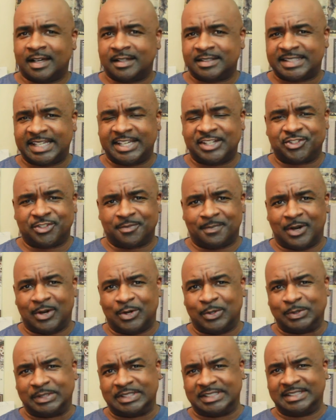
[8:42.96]
Teedra
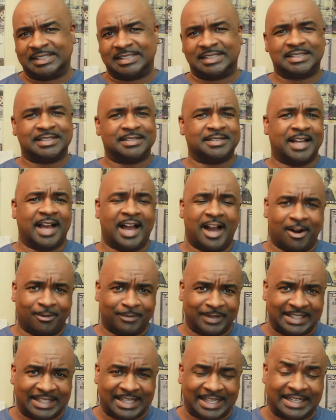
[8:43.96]
Moses,
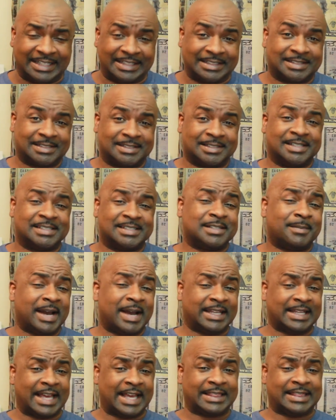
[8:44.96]
Ari Lennox,
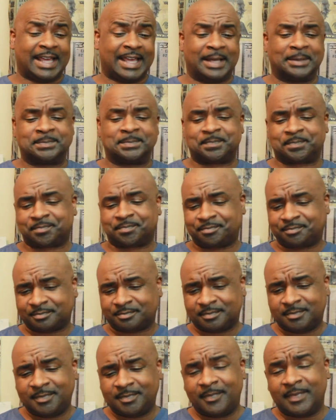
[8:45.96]
somebody like that.
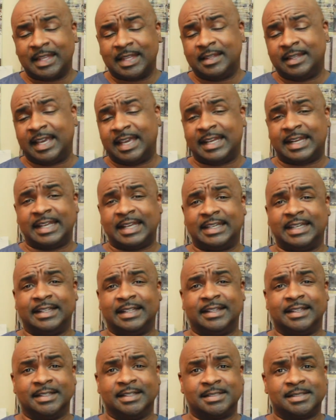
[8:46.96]
Yeah, they get
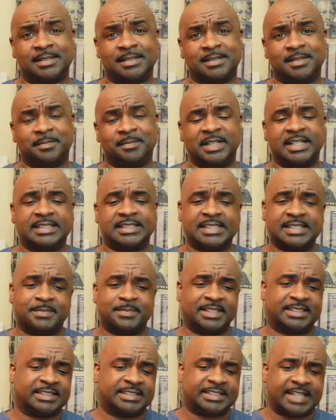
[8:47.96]
this. Because this
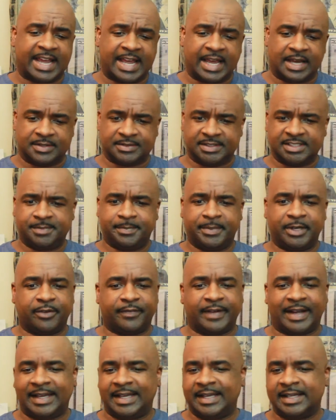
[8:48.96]
Mr. Childs, this bill
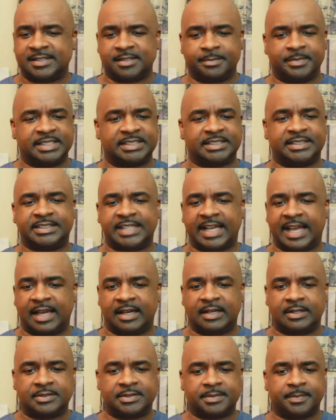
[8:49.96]
right here is a Mr.
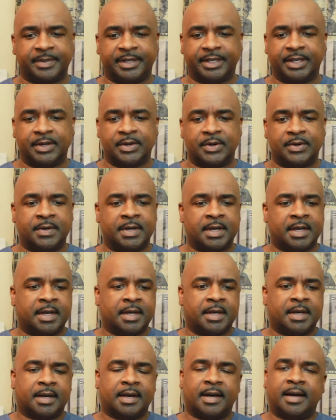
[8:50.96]
Childs bill.
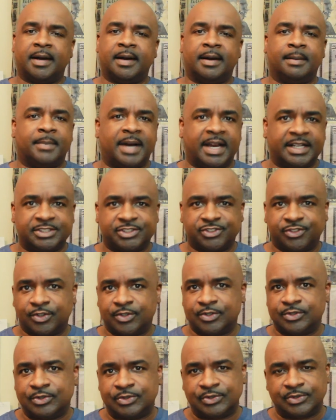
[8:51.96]

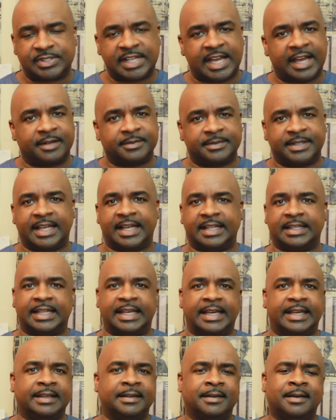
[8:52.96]
Maestros out in
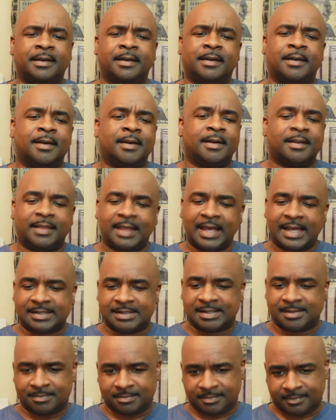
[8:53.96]
LA. That's